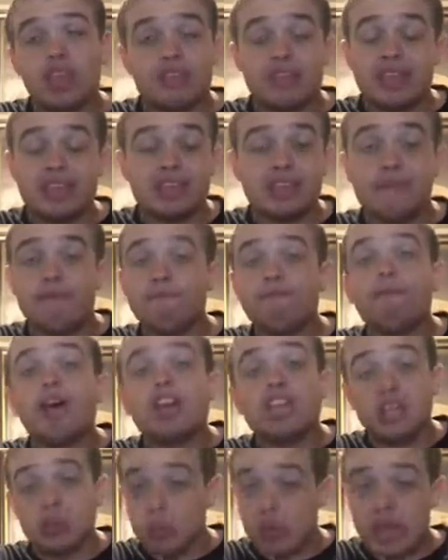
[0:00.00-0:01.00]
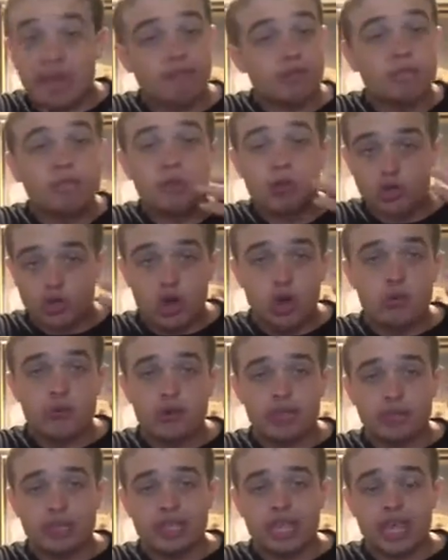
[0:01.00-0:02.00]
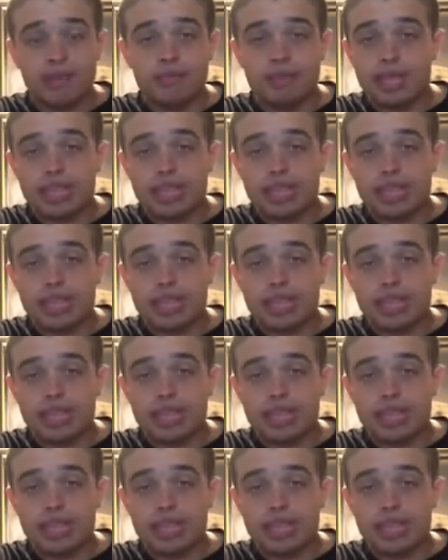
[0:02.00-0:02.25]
and they said, fucking, we have to put Nova in the game.